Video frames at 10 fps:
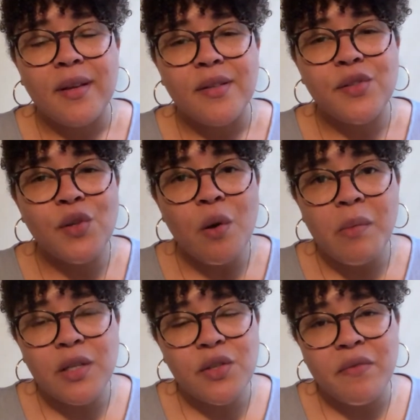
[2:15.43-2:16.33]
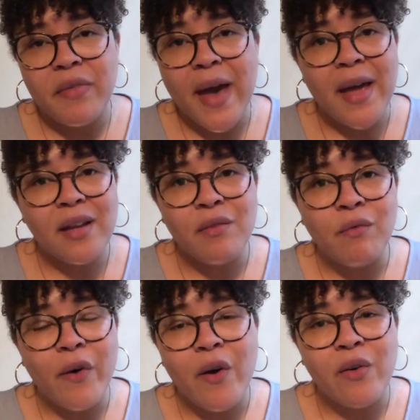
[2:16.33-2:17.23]
So much of that
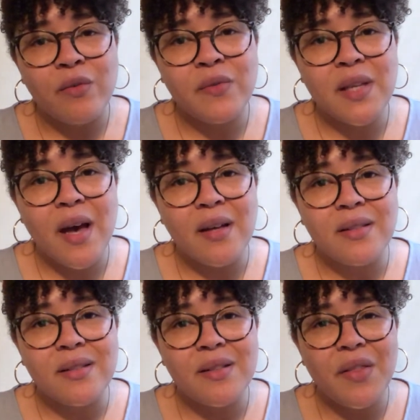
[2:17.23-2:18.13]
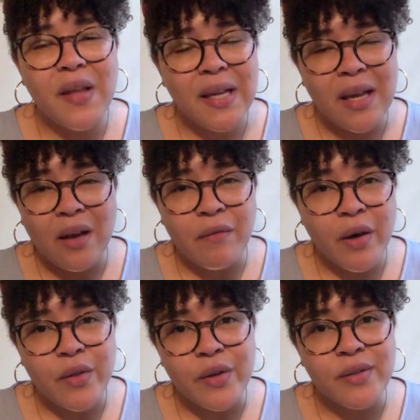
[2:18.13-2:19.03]
involves us thinking of
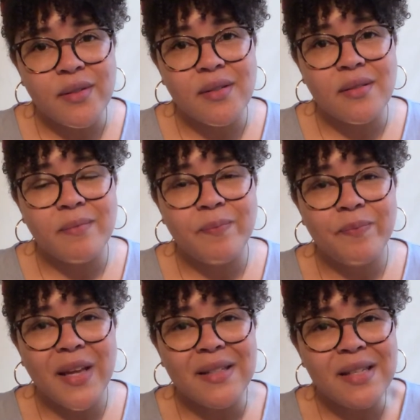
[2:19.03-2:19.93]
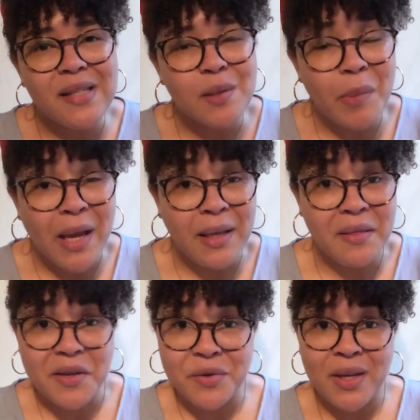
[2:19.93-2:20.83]
others,
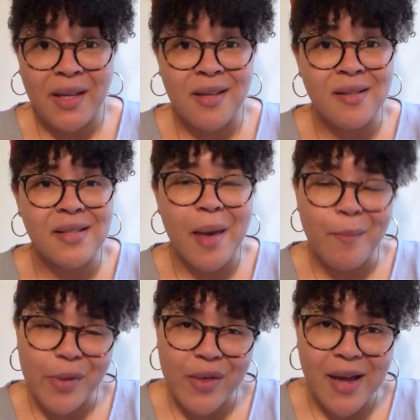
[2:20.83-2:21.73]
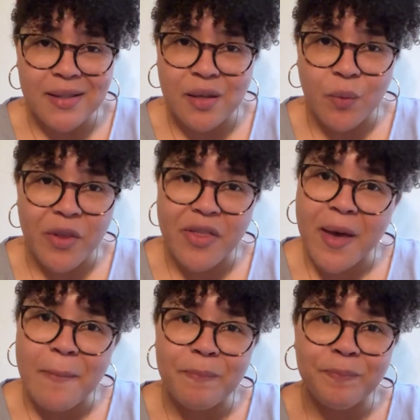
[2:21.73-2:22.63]
anticipating their needs, empathizing with
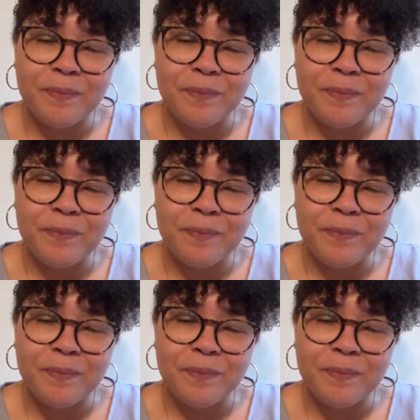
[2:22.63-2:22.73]
them.